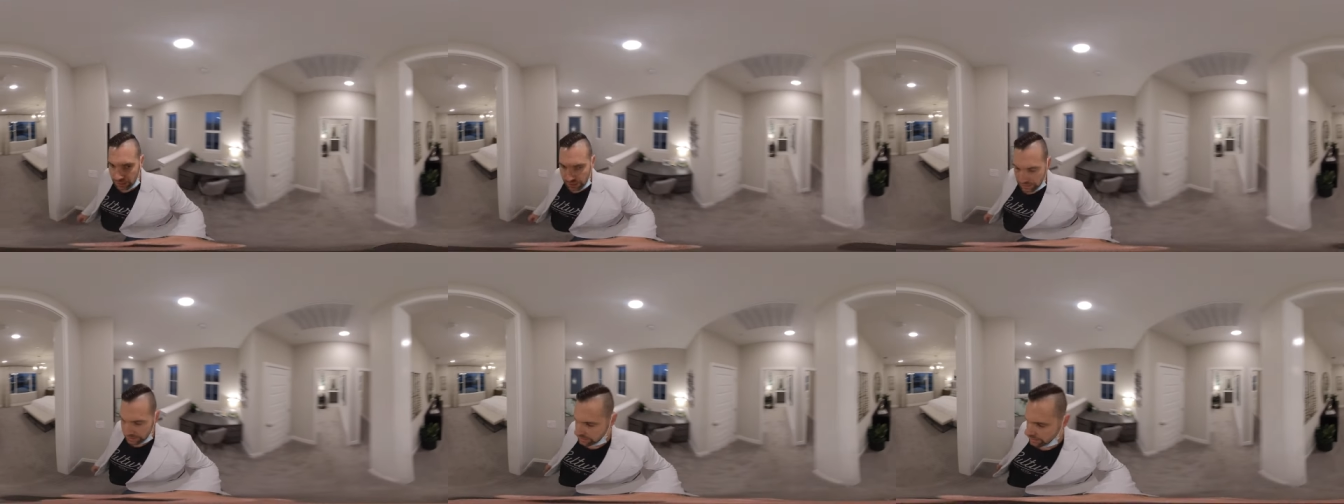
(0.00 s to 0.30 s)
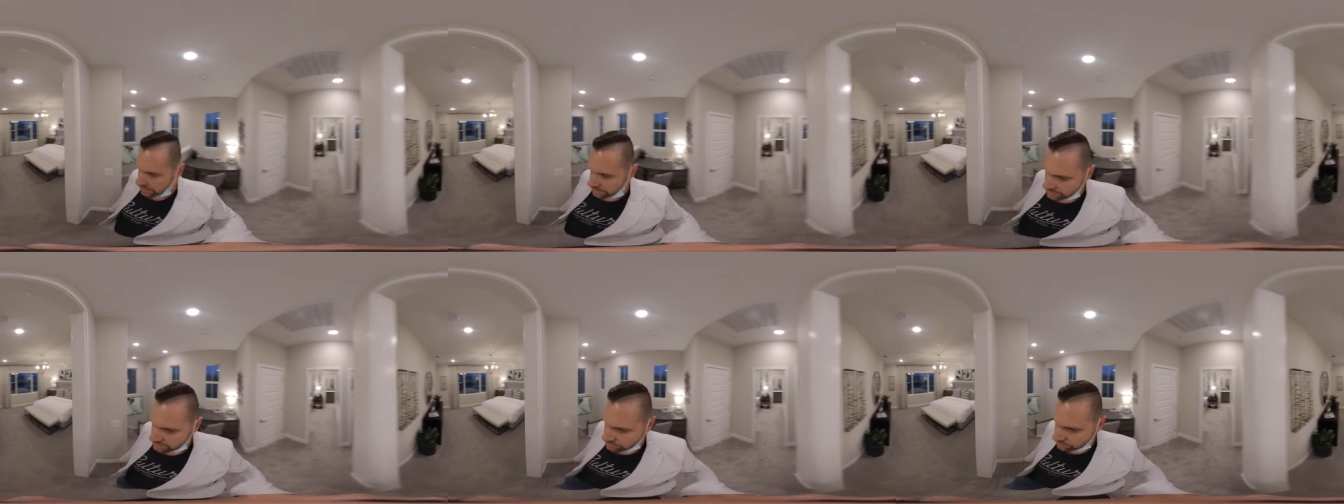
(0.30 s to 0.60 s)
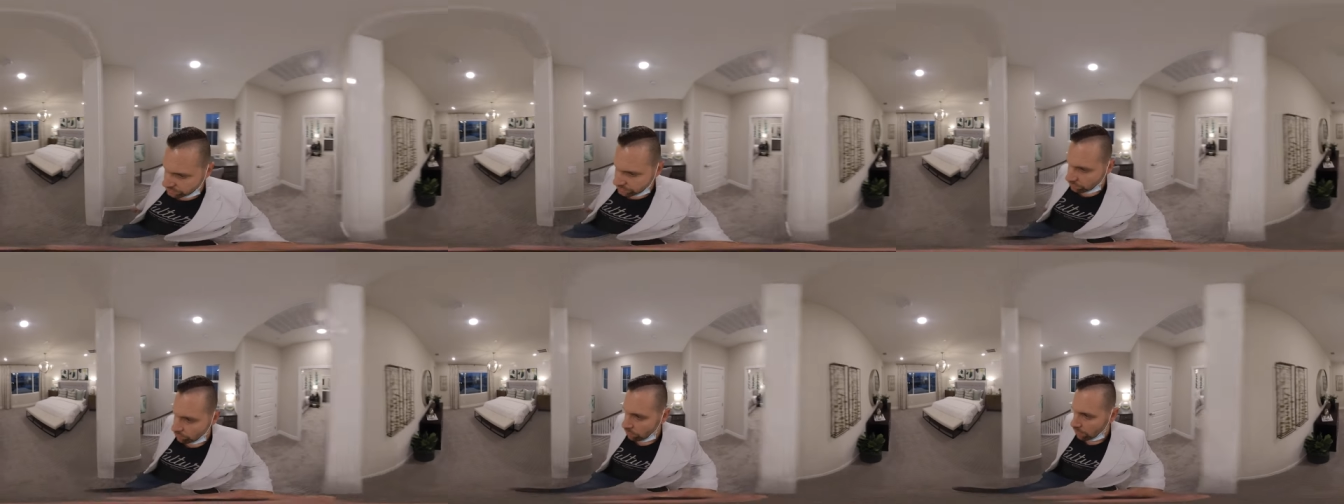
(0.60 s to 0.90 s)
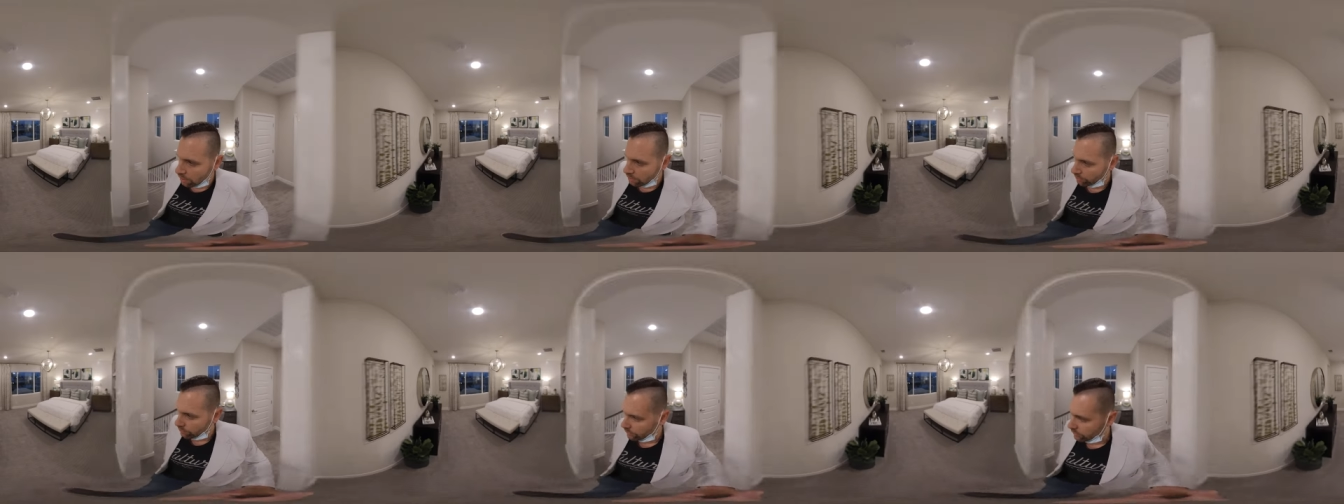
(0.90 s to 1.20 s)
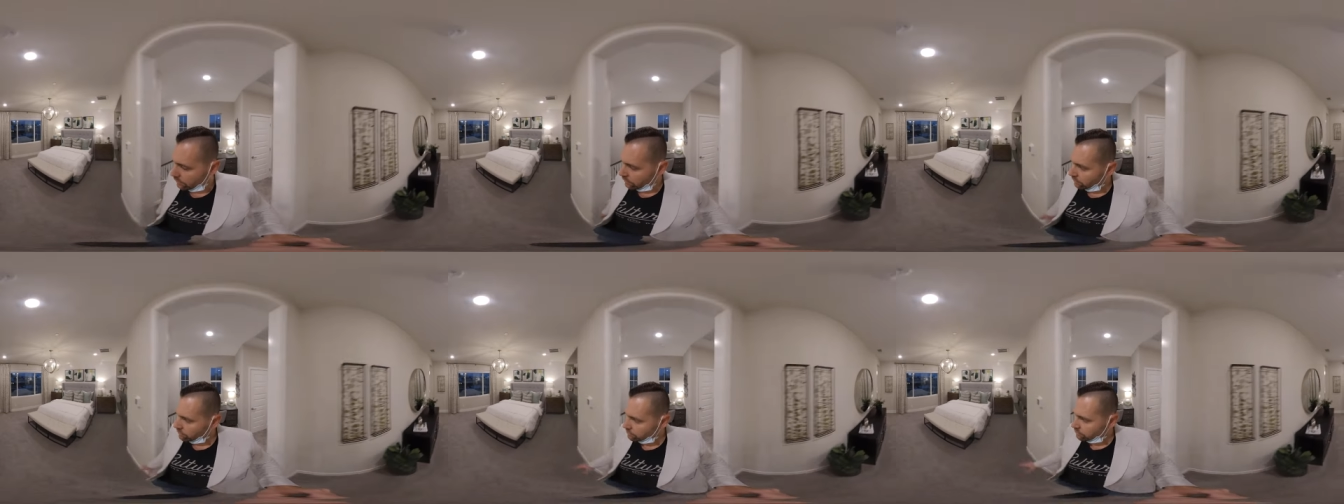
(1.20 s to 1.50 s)
And as we walk, we're
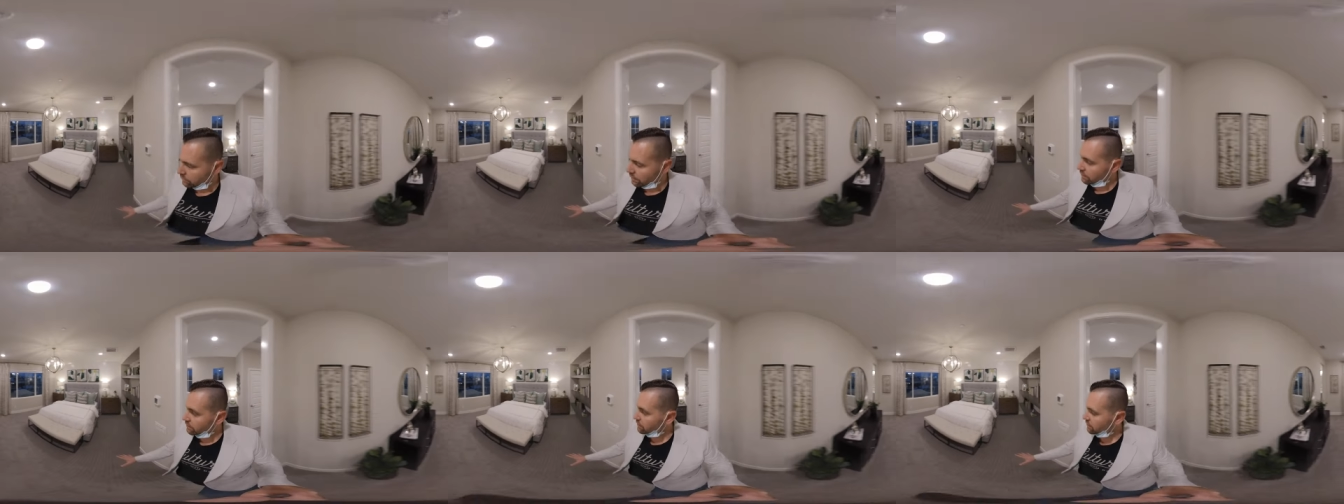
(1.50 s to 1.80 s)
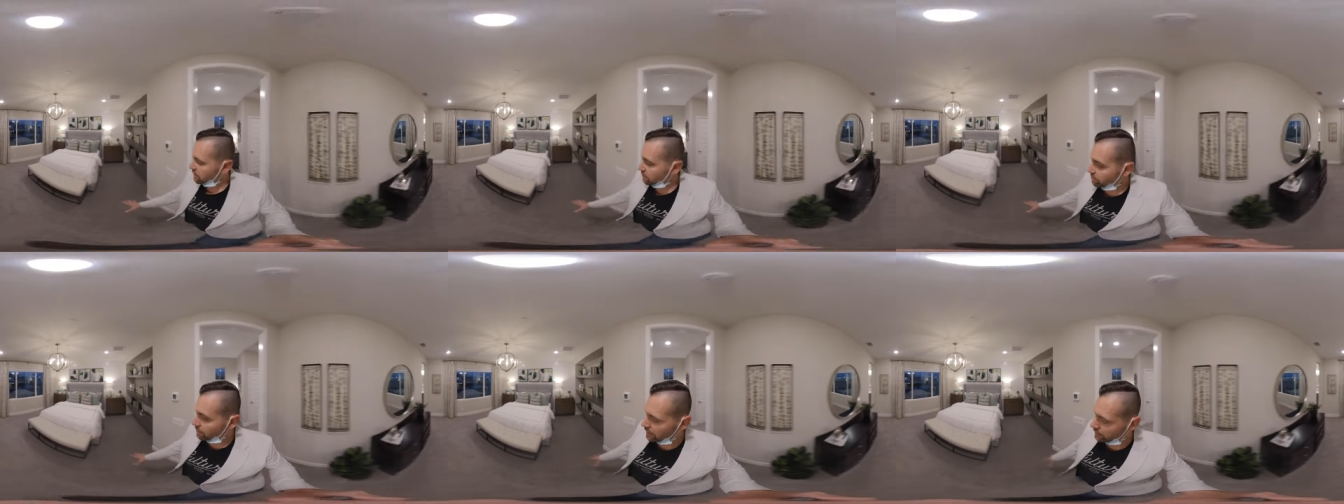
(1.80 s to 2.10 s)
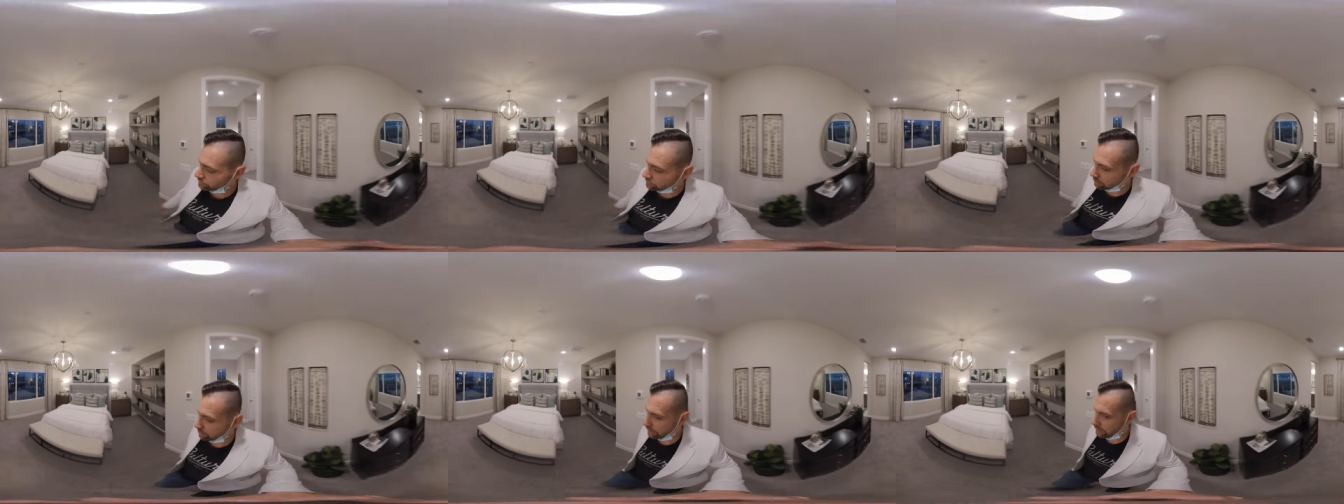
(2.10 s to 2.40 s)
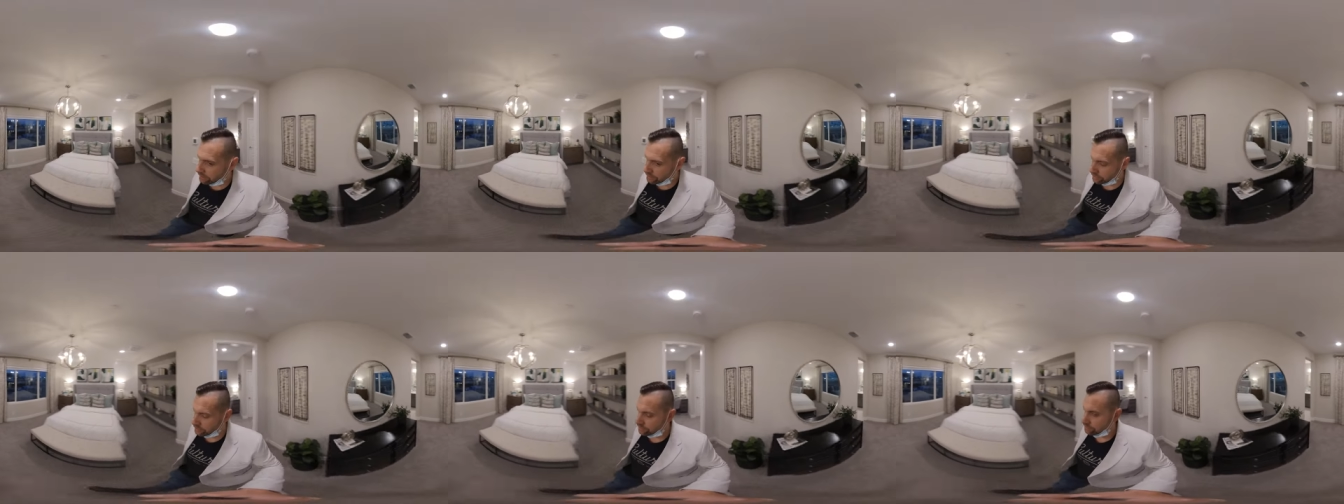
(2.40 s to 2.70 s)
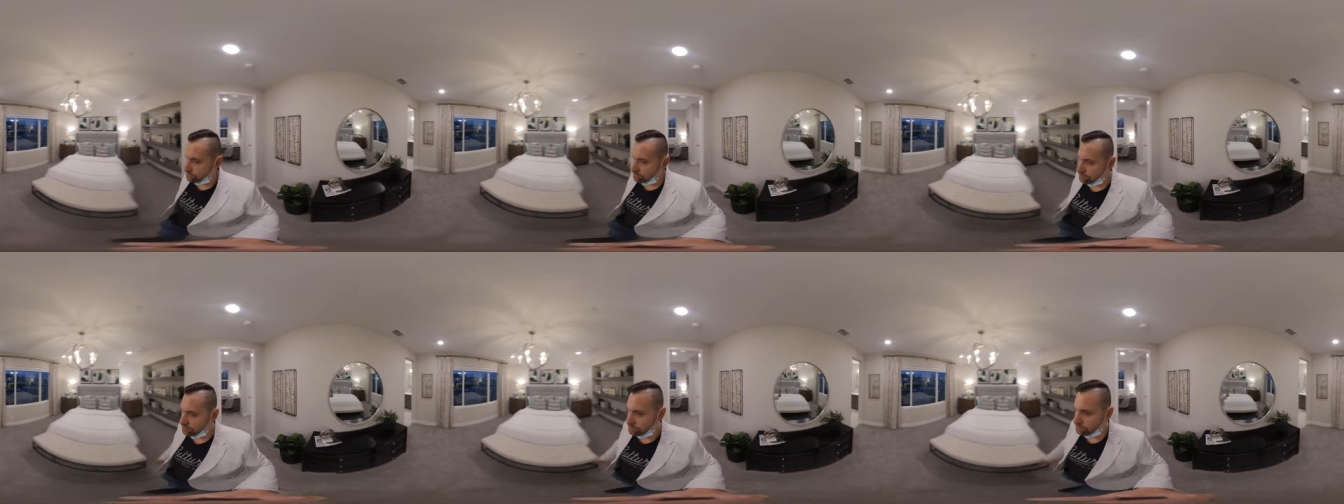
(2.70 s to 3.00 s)
going to go straight into the master
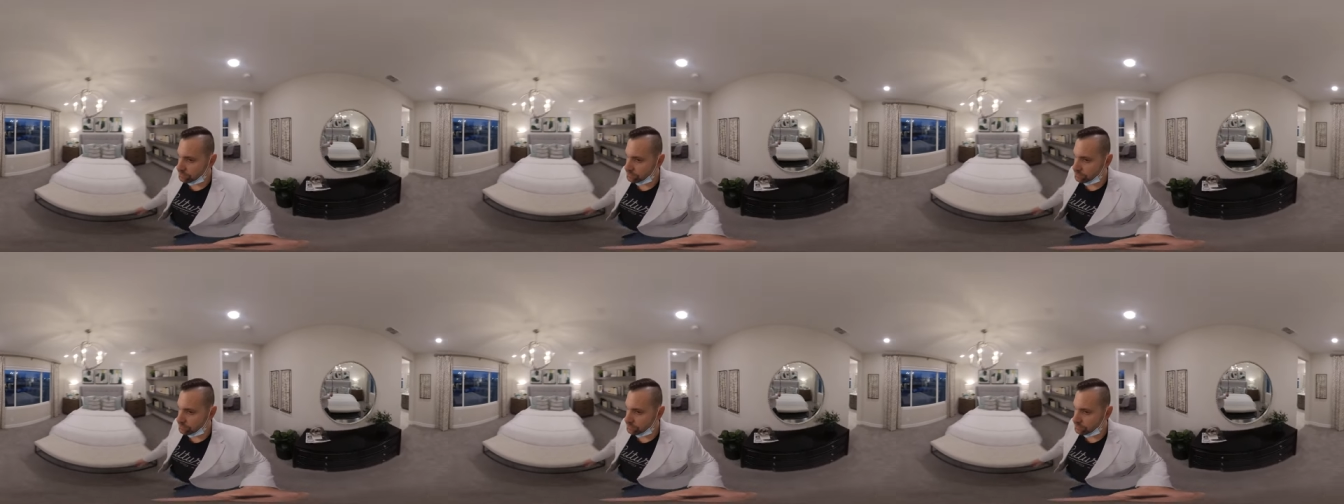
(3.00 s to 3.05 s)
bedroom.